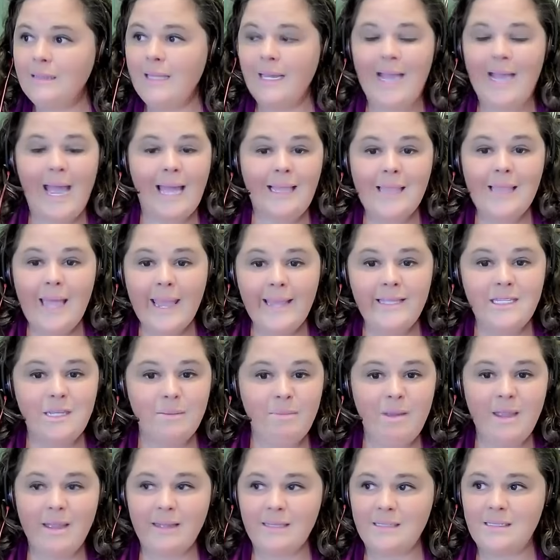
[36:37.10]
I like to
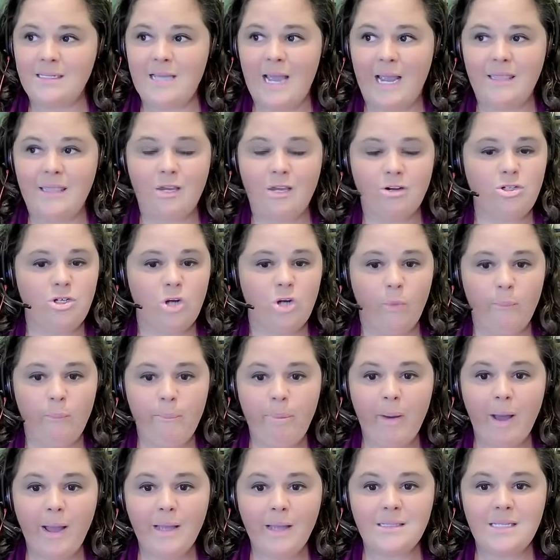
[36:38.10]
be inside. There's no
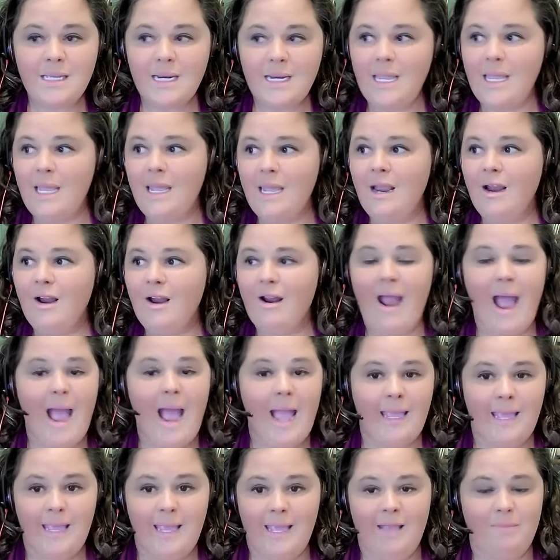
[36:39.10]
bugs in here.
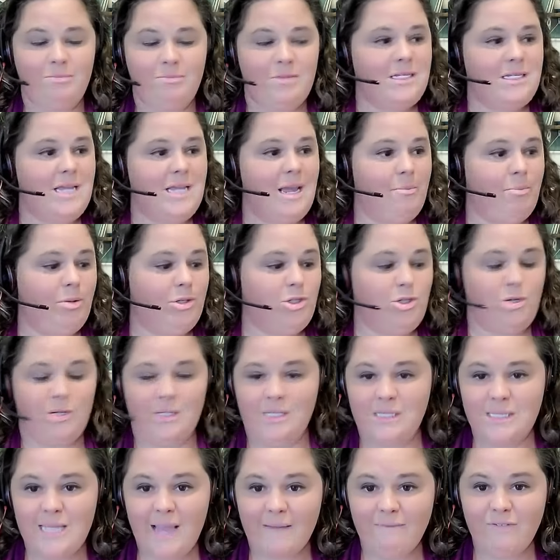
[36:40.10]
I can keep the temperature
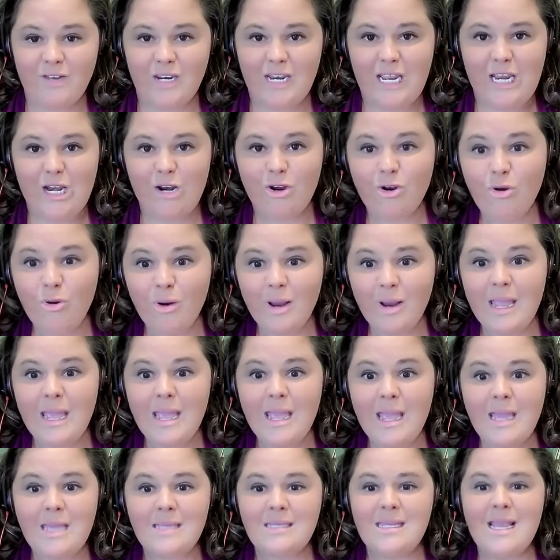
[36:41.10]
70
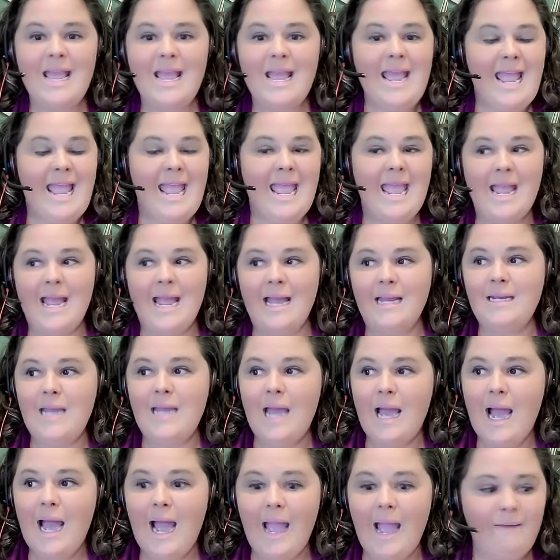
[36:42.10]
degrees. And
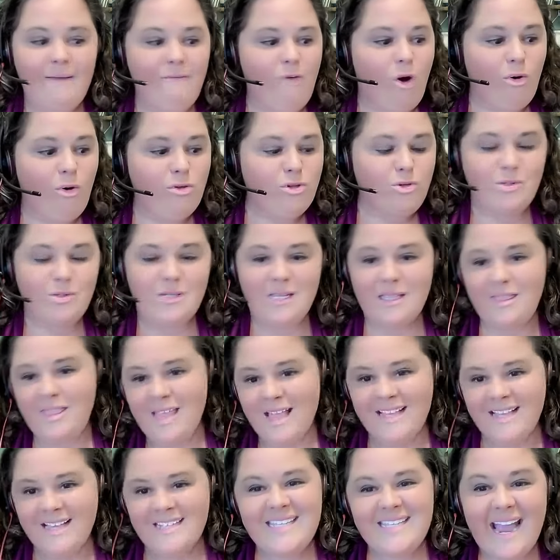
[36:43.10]
I have all sorts of
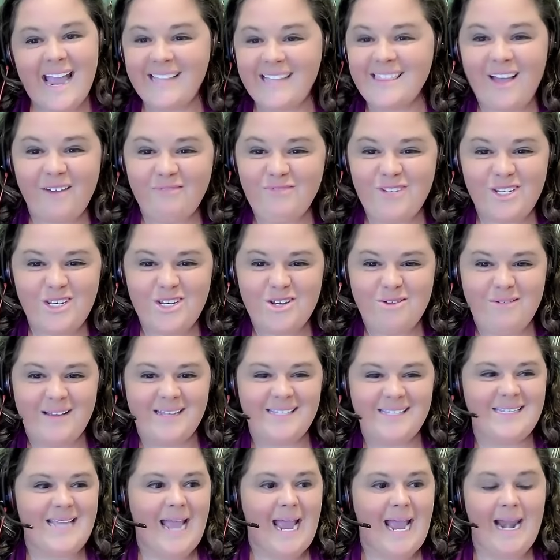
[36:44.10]
things I love to do
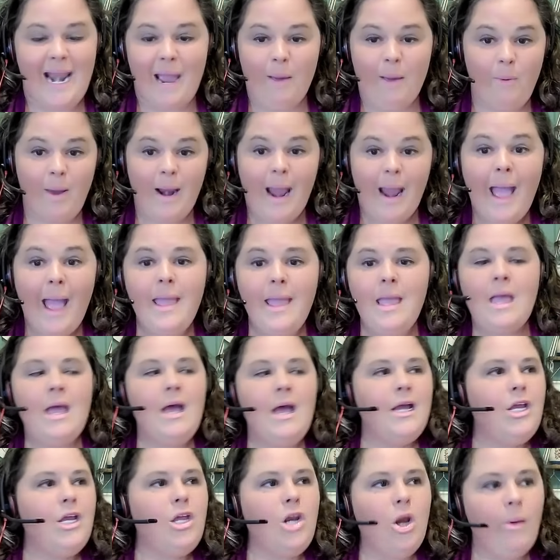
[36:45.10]
inside. I want, I,
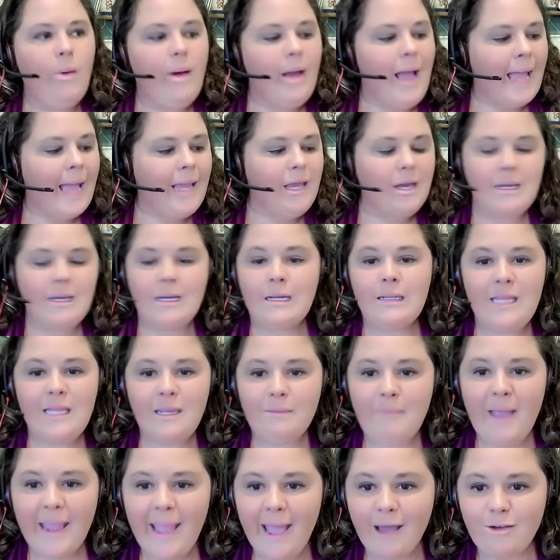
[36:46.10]
you know, I could
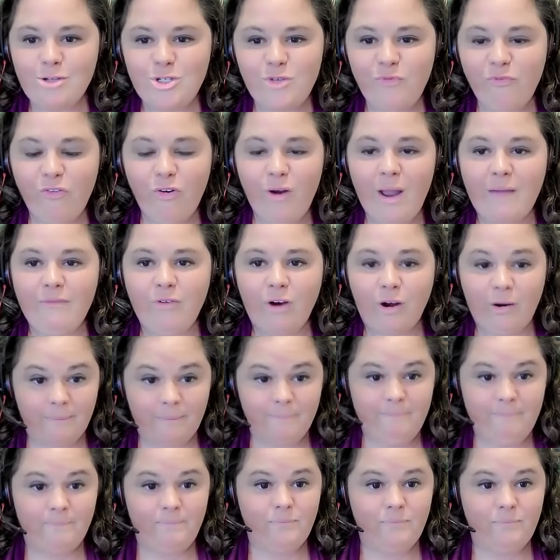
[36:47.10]
clean my house forever.
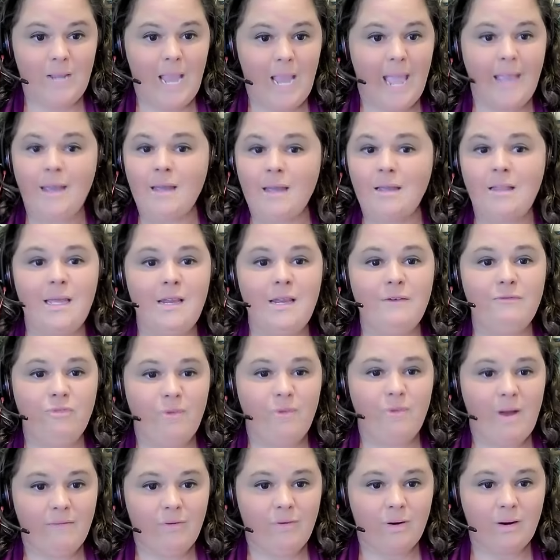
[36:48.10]
I could clean
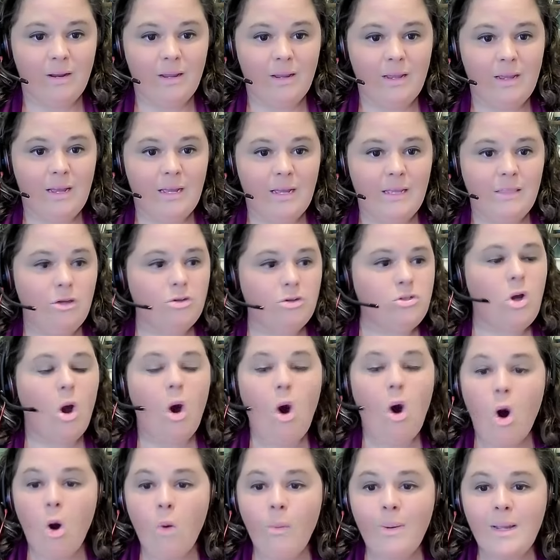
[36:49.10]
forever. There's
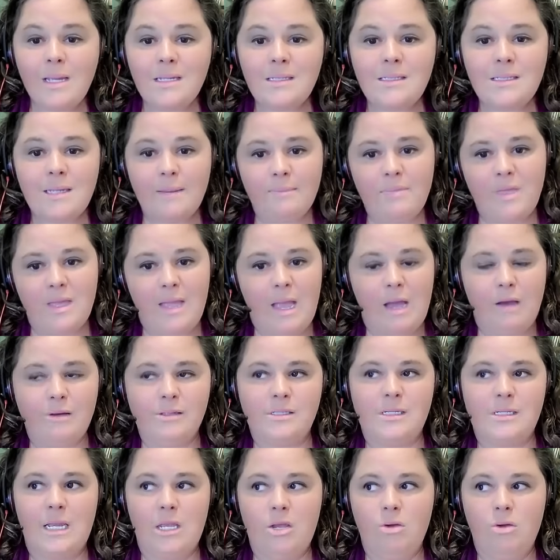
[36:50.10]
always something
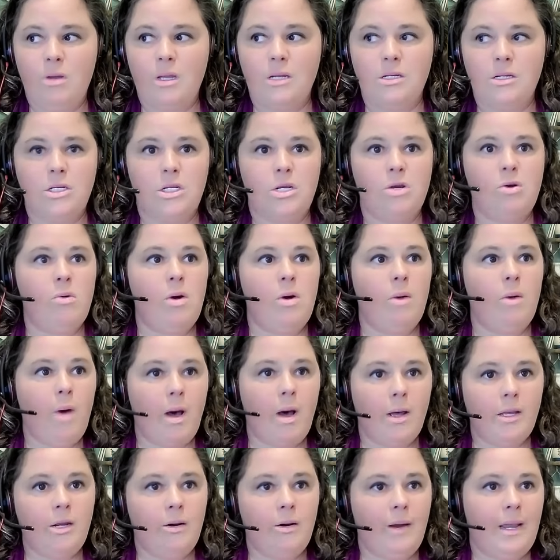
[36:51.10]
else that you can do
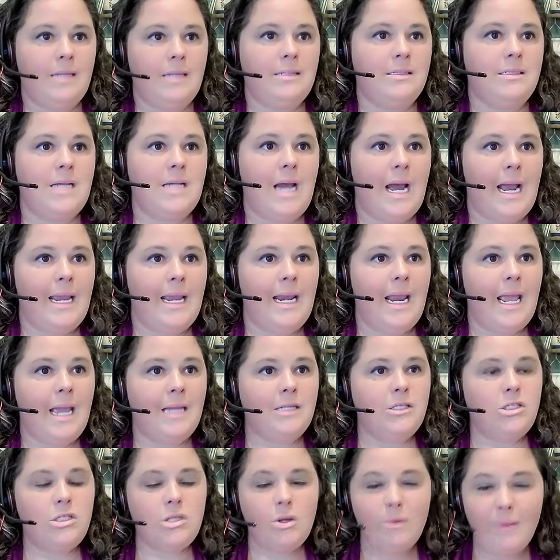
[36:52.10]
while you're inside.
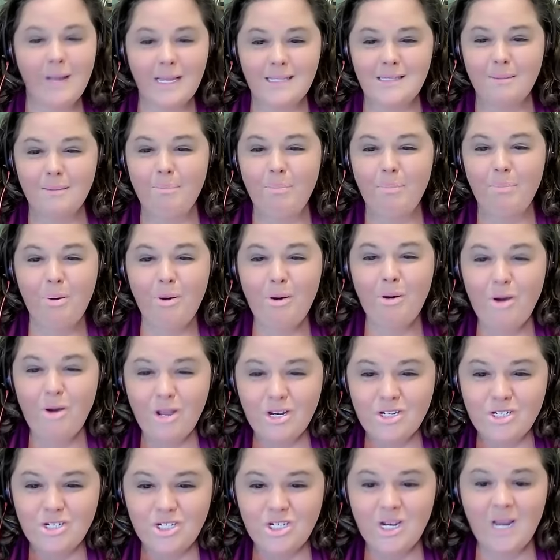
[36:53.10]
And so it's a
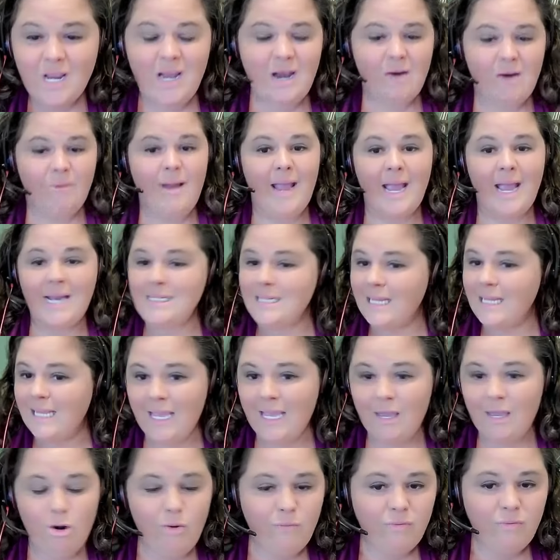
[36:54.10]
push. We have to
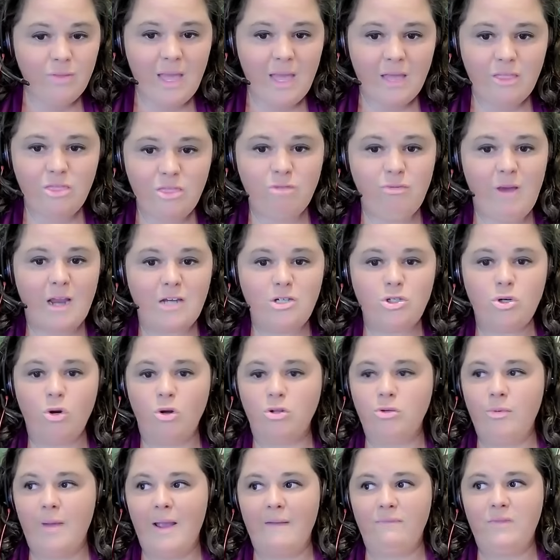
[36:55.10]
get over that
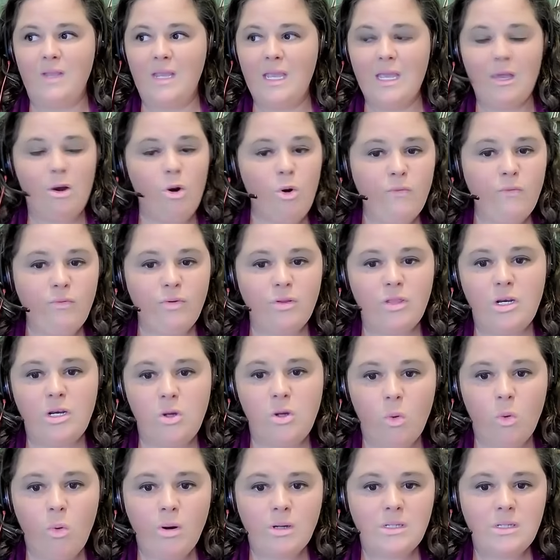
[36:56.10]
threshold. We have to get over the
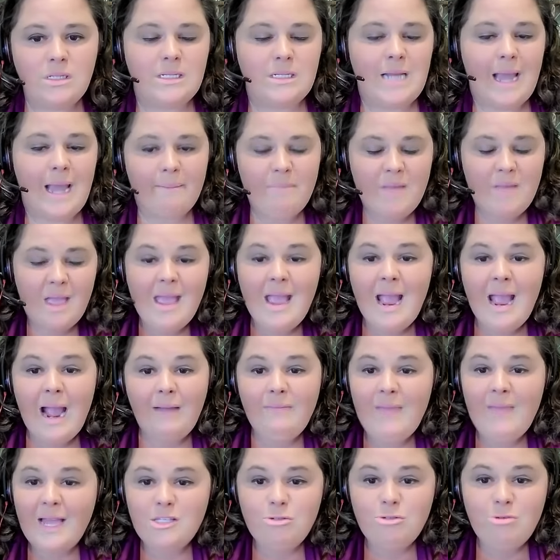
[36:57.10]
doorstep.
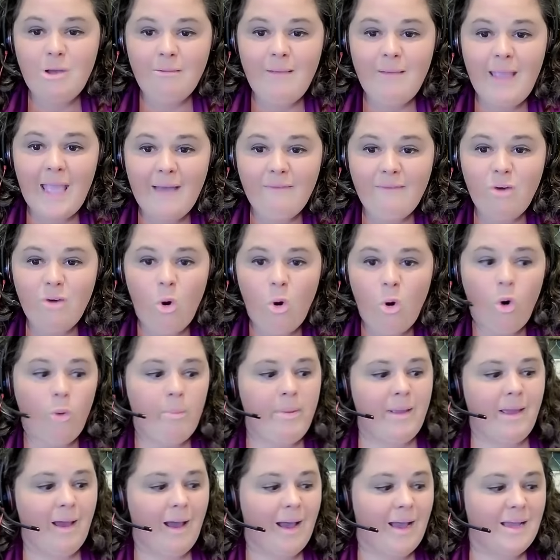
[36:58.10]
And that's why we have a goal
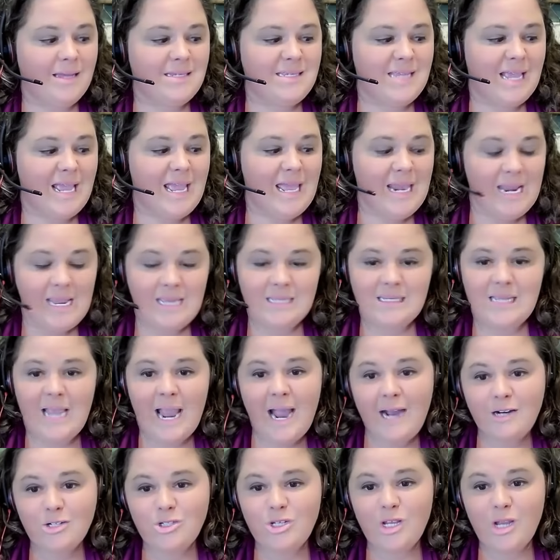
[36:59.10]
because it is
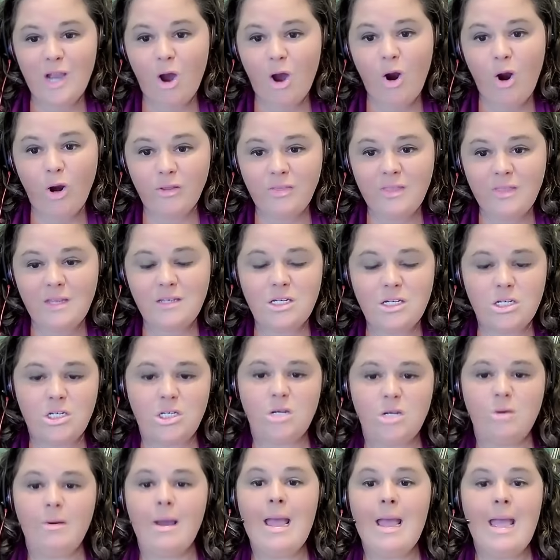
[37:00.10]
actually a hard thing to
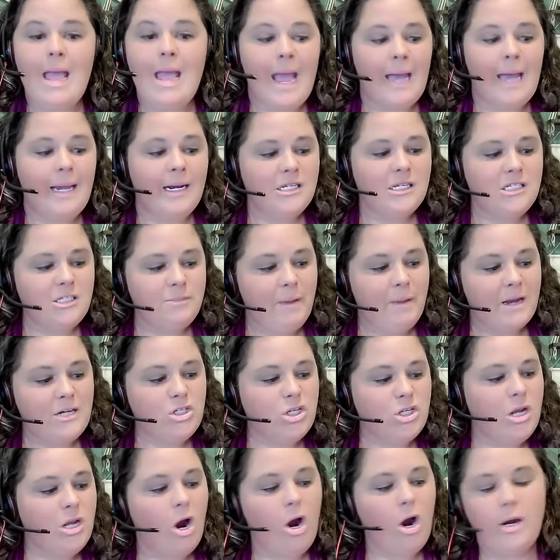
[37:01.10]
do, and
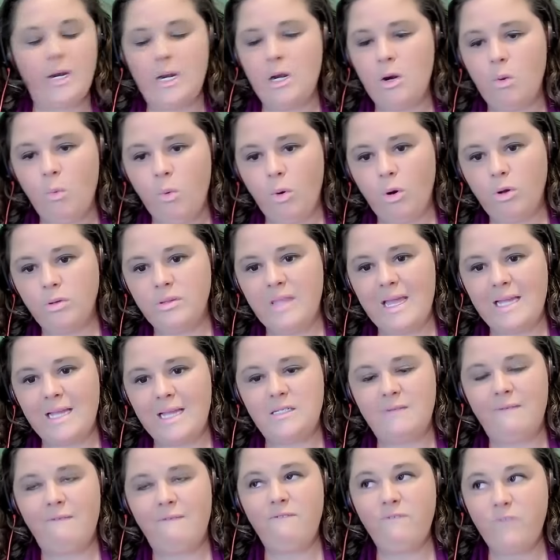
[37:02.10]
especially hard in a world
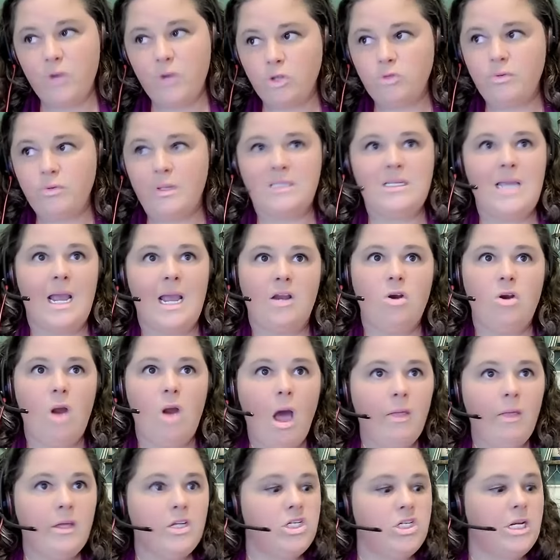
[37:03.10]
that's filled with
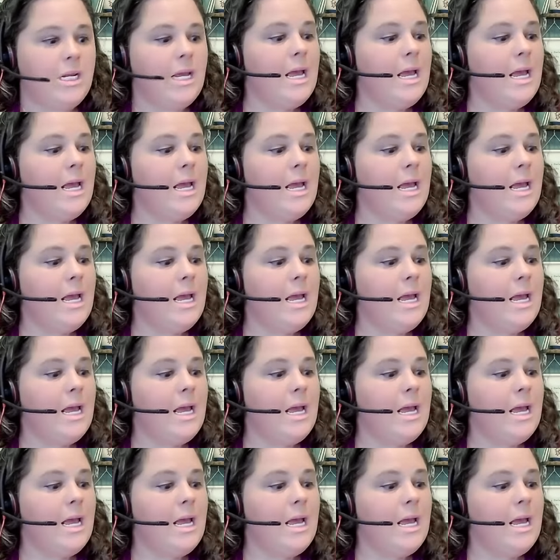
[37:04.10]
technology.